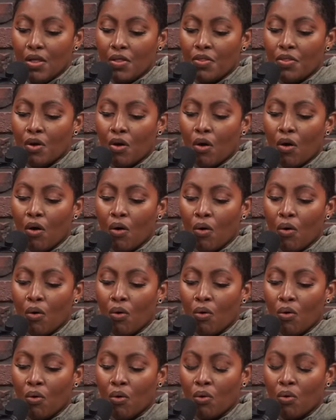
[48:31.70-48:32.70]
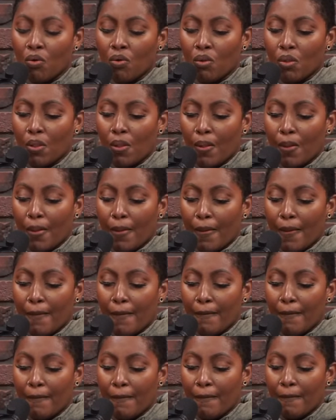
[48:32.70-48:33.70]
the whole
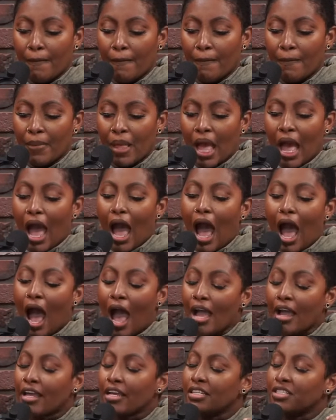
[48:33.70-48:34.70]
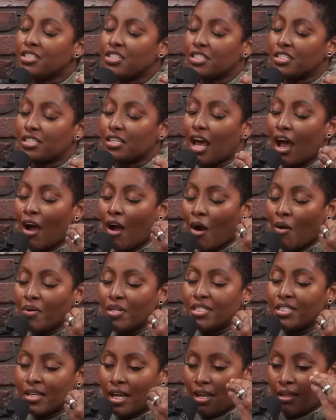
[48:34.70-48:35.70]
I can just I
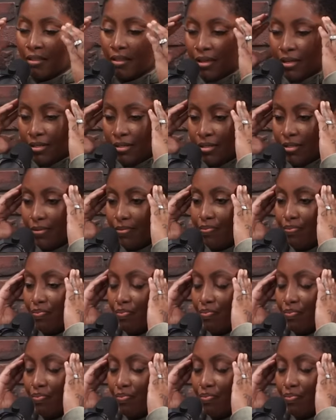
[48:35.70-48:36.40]
always say this.